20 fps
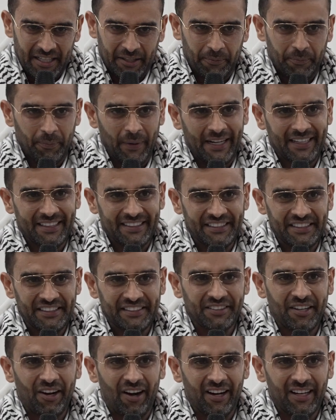expect these
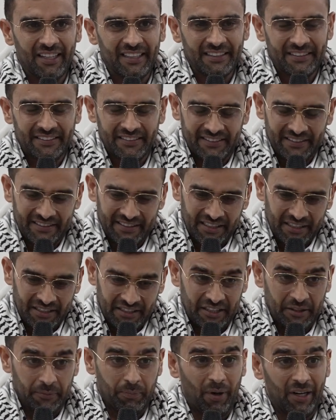guys,
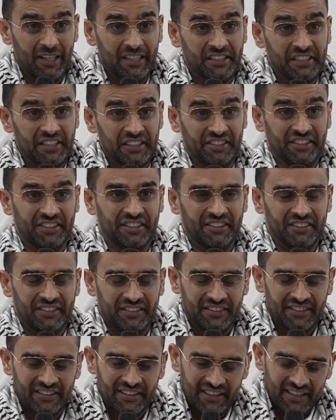these
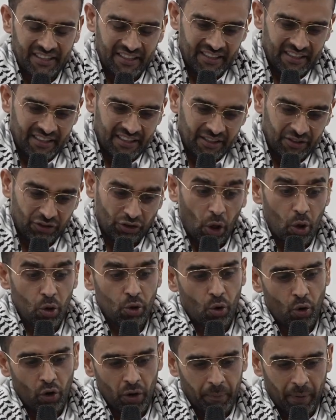politicians,
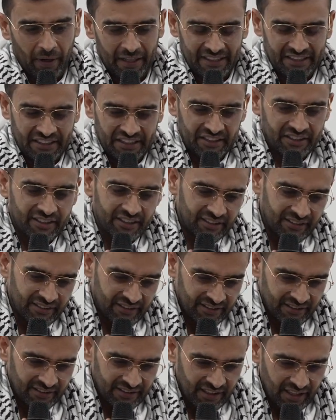so-called
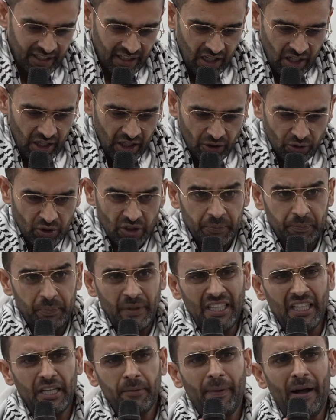politicians, to
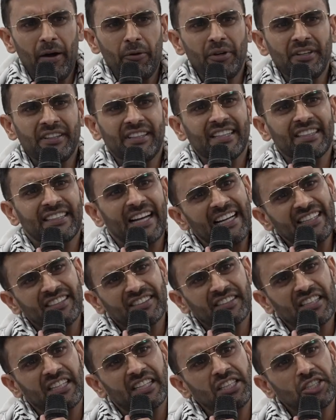speak about
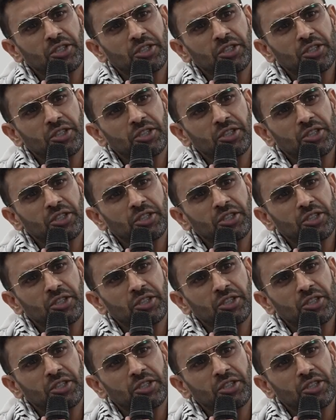international